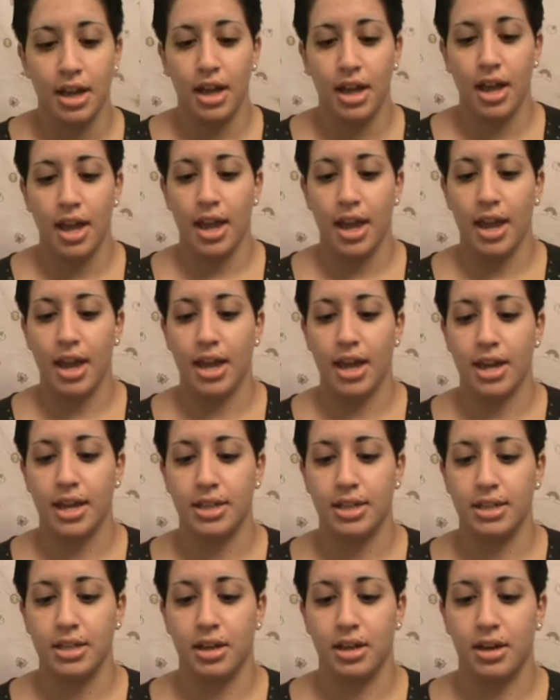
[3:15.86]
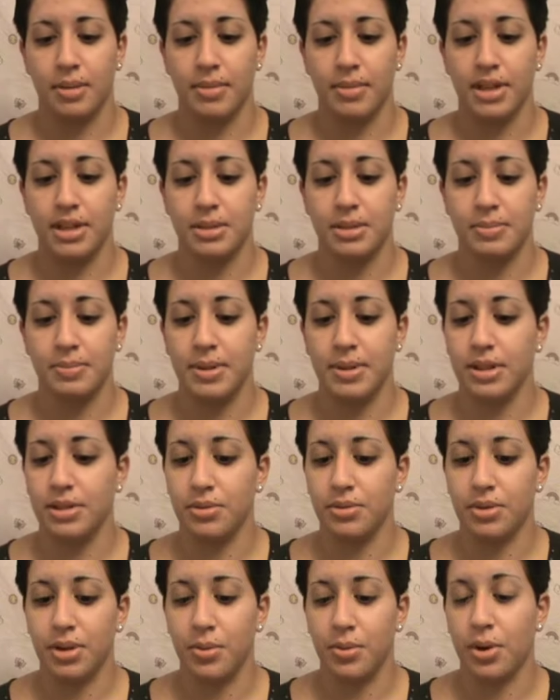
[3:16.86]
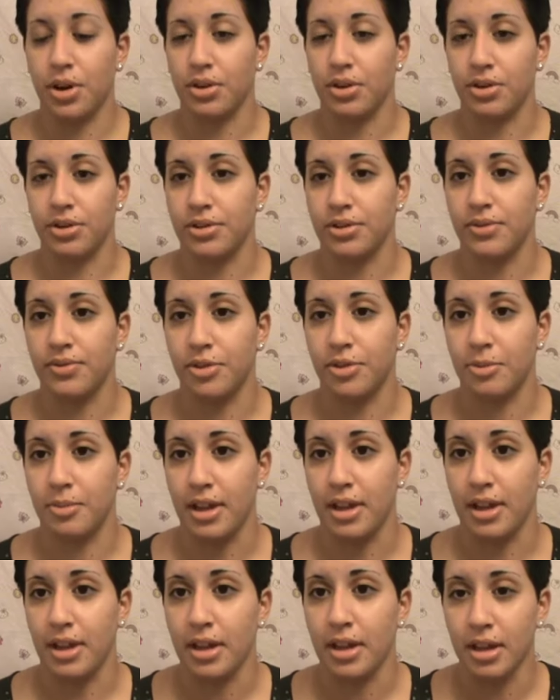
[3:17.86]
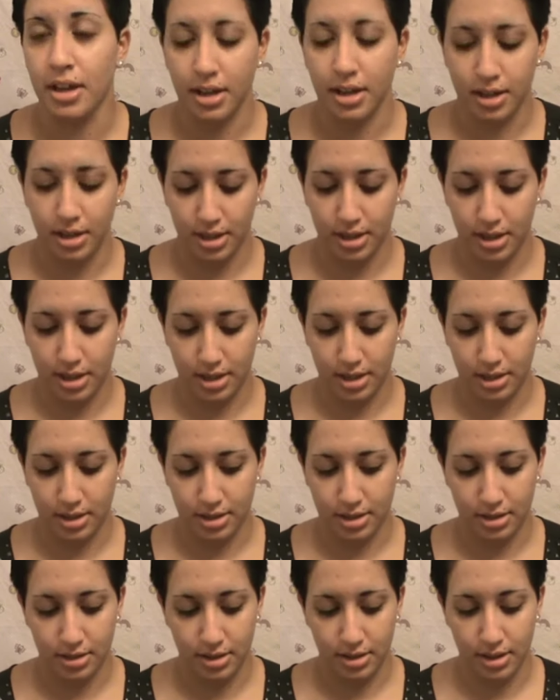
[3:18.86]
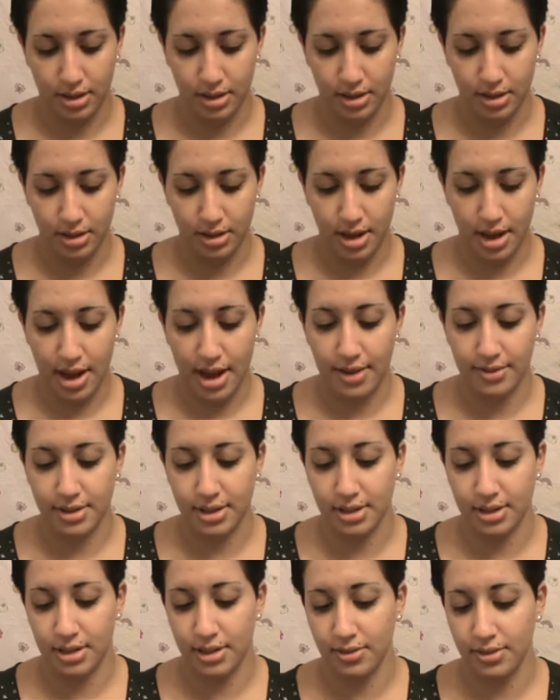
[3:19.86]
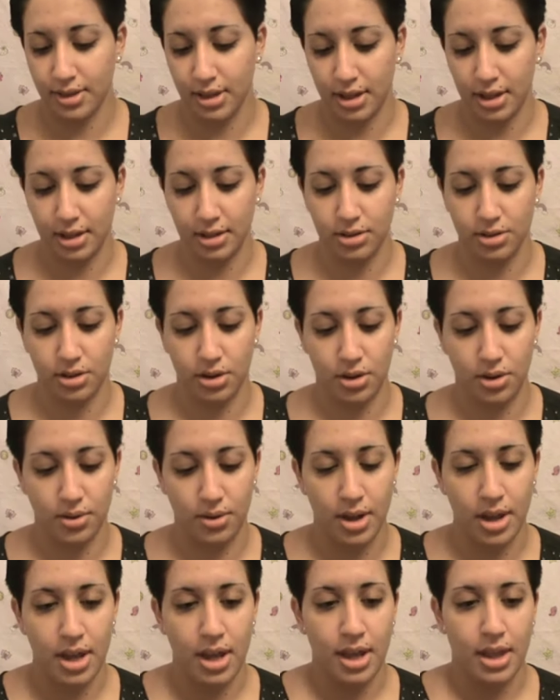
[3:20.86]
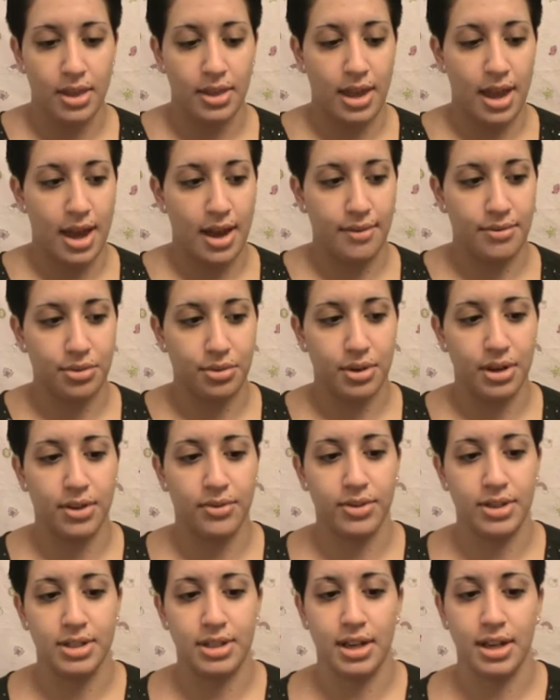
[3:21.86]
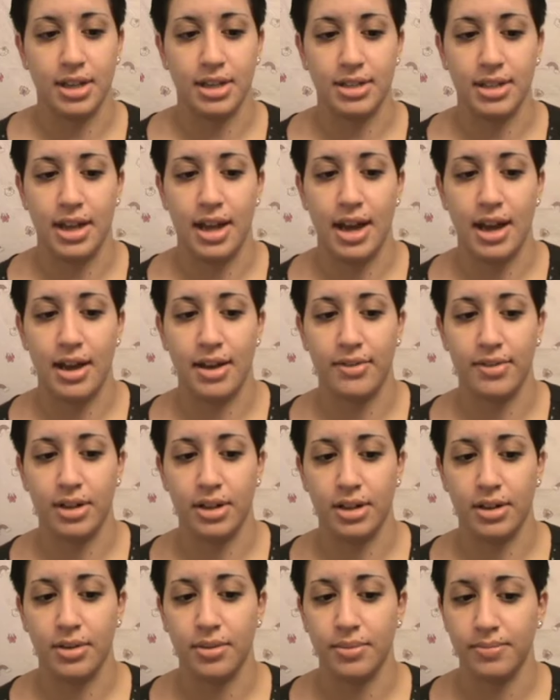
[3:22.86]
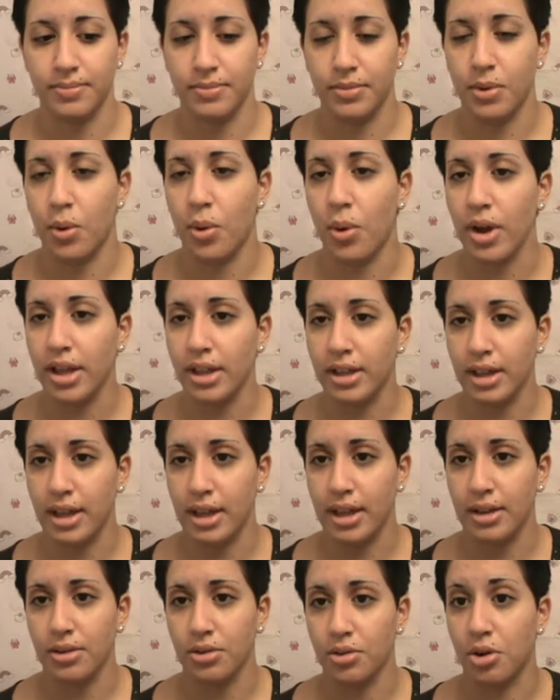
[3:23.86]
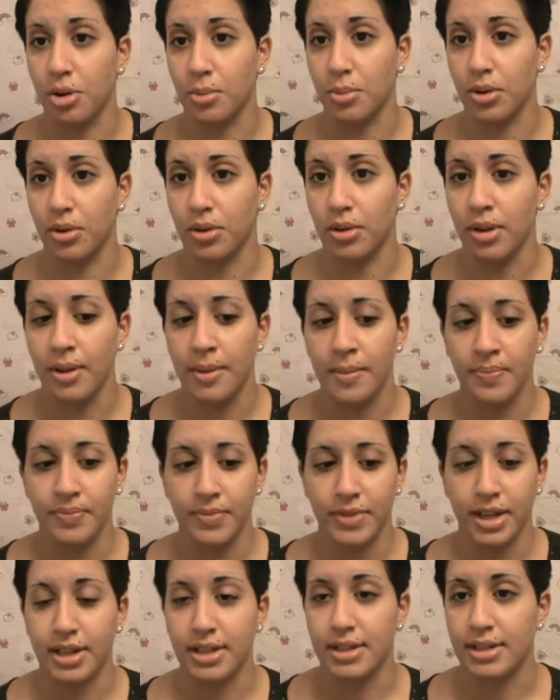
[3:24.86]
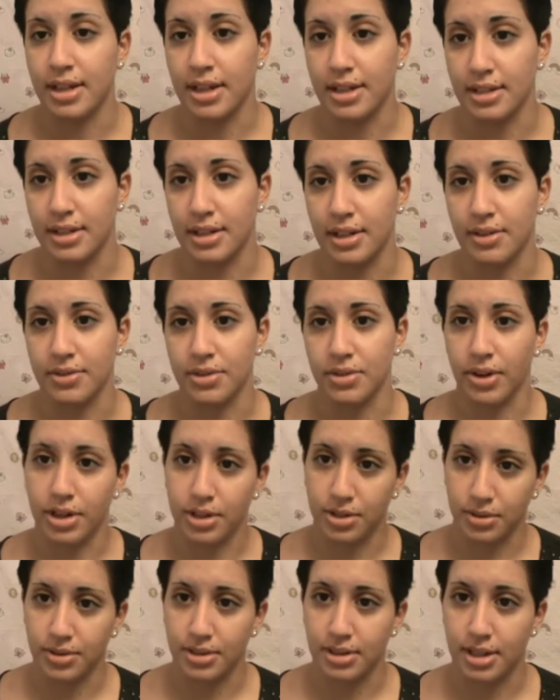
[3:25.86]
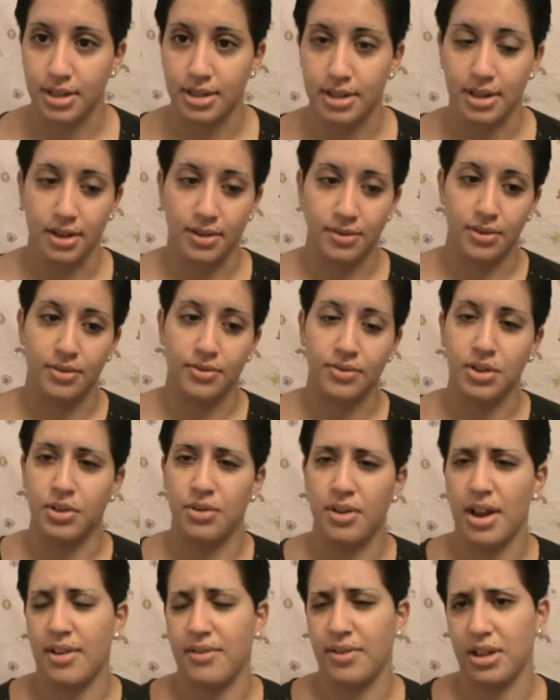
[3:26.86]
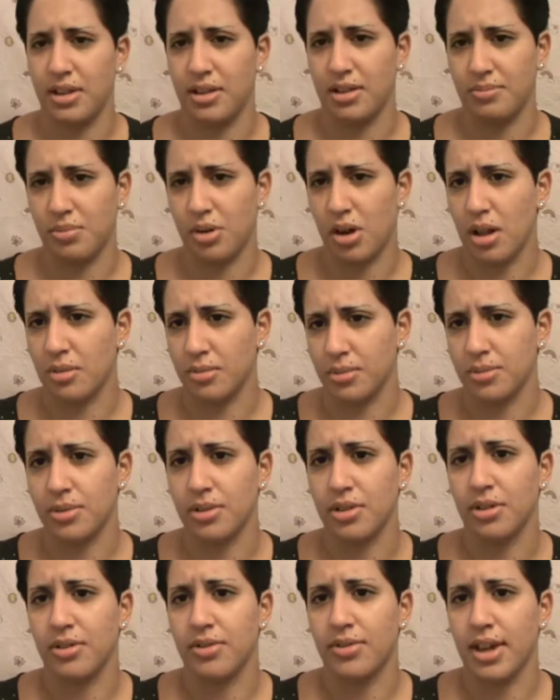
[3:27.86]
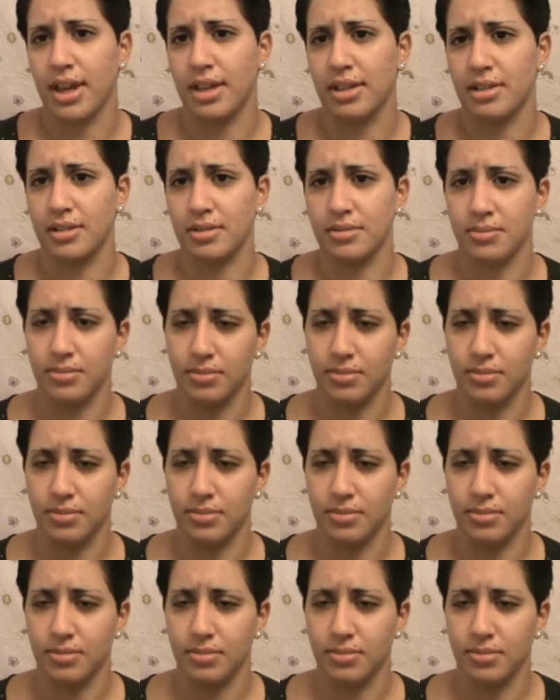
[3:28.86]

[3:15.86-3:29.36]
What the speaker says: And it's been doing wonders for me. I have sensitive skin, so they have 3 different settings. They have oily, normal, and sensitive, so I chose sensitive. If you don't have any problems with your face,